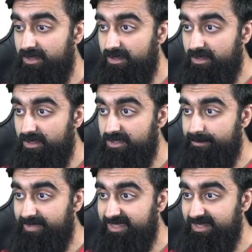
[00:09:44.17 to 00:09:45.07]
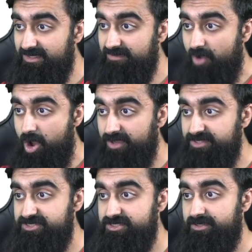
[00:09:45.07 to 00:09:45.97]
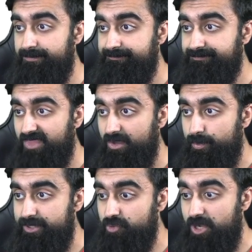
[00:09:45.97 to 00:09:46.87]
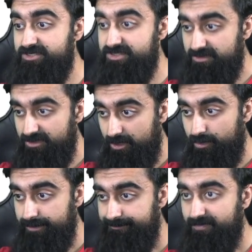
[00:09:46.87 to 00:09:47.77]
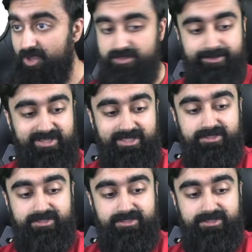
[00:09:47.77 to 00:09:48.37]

in the beginning of August. We crossed lower on the McClellan,